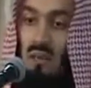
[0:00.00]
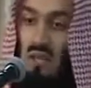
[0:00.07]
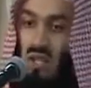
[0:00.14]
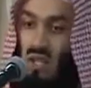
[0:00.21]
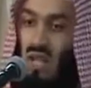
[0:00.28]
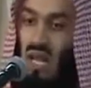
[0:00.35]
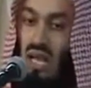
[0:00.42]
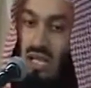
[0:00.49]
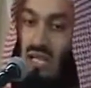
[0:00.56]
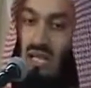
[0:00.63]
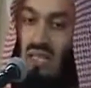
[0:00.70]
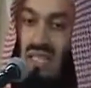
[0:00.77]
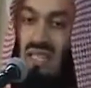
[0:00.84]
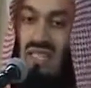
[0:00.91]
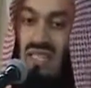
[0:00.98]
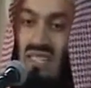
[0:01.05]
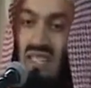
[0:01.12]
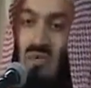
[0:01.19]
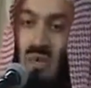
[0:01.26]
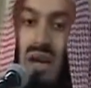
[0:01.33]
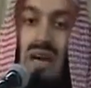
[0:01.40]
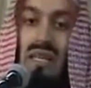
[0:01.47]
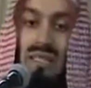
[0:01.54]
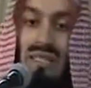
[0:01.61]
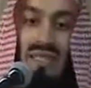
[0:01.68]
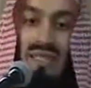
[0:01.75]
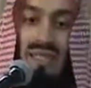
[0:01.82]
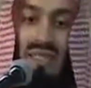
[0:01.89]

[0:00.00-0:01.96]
but she had the decency to ask.